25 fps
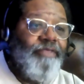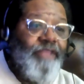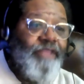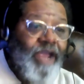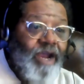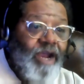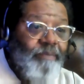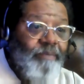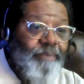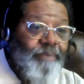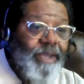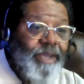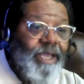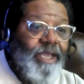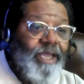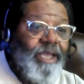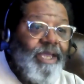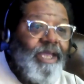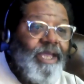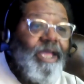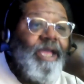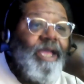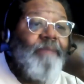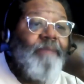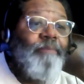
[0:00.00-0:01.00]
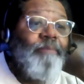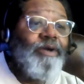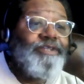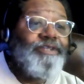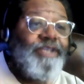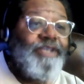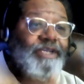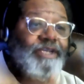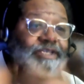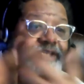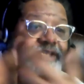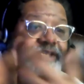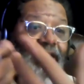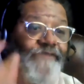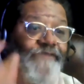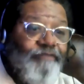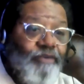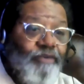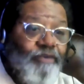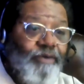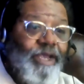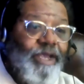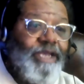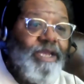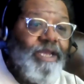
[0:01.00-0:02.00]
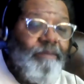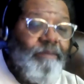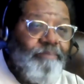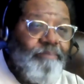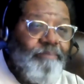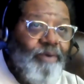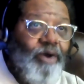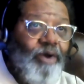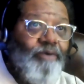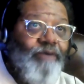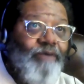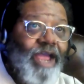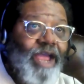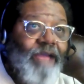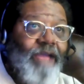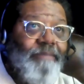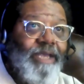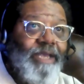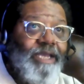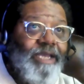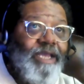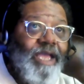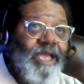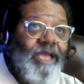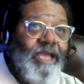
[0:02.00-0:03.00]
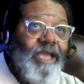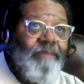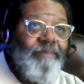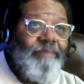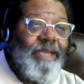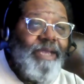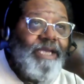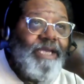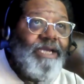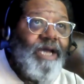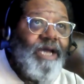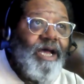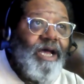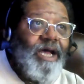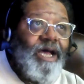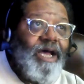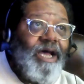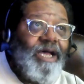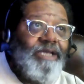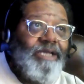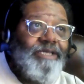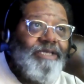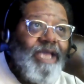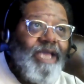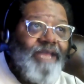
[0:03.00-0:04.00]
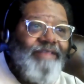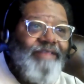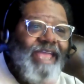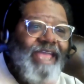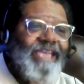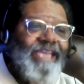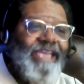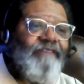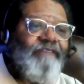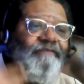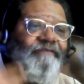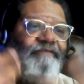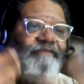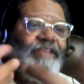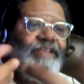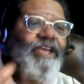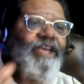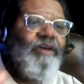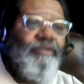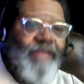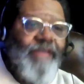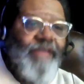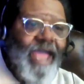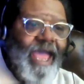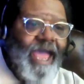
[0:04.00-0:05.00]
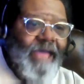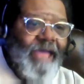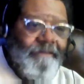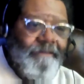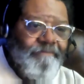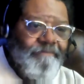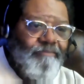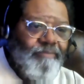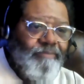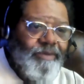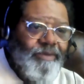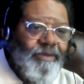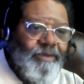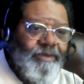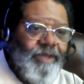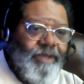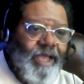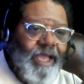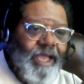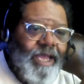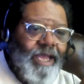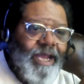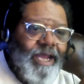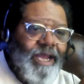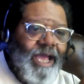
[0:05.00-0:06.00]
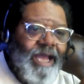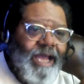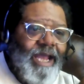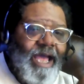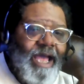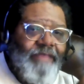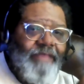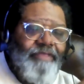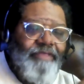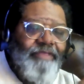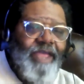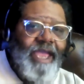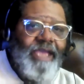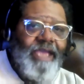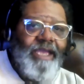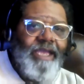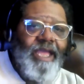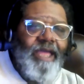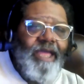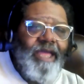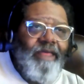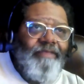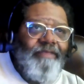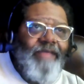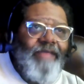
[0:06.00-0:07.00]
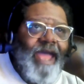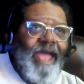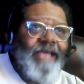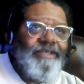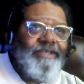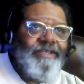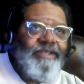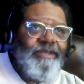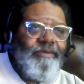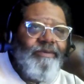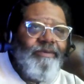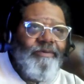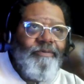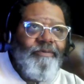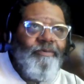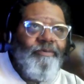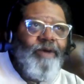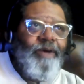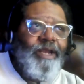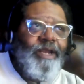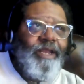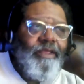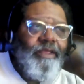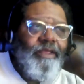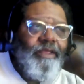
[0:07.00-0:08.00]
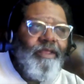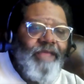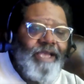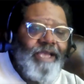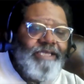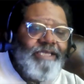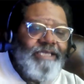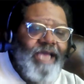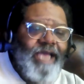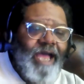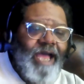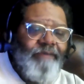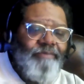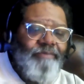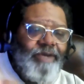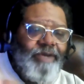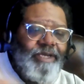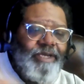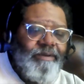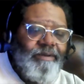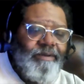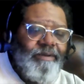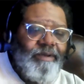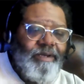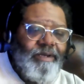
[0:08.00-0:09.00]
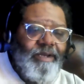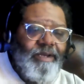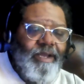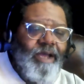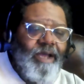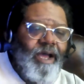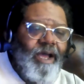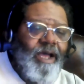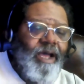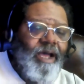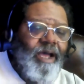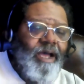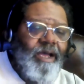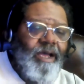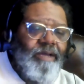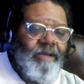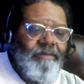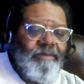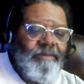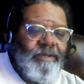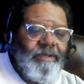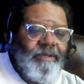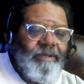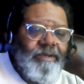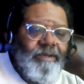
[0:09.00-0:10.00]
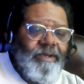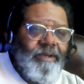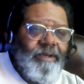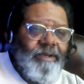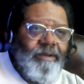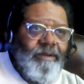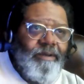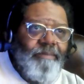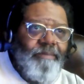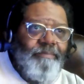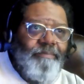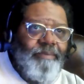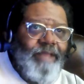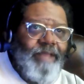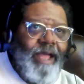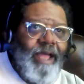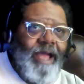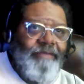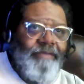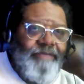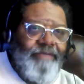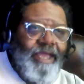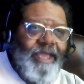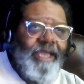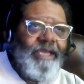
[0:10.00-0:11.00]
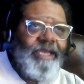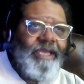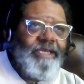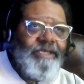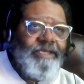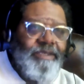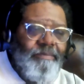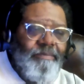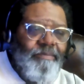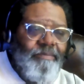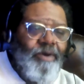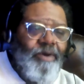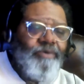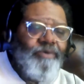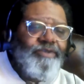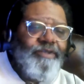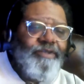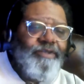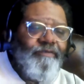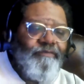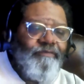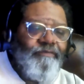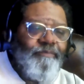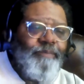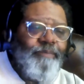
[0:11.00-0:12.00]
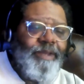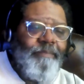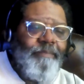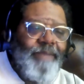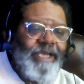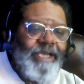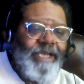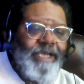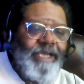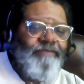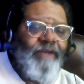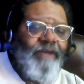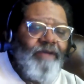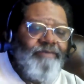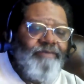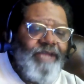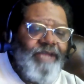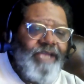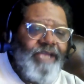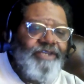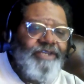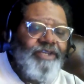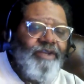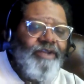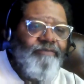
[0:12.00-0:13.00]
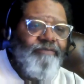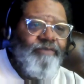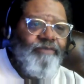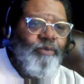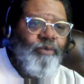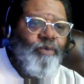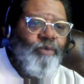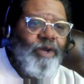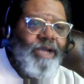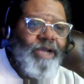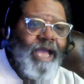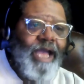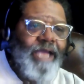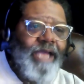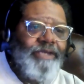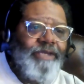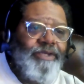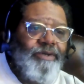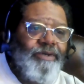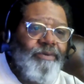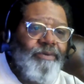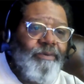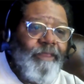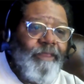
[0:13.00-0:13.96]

therapy, more successful in their programming because they can feel that and and I think that's one of the things I would uh, I think is the most the biggest foundation of the work I do.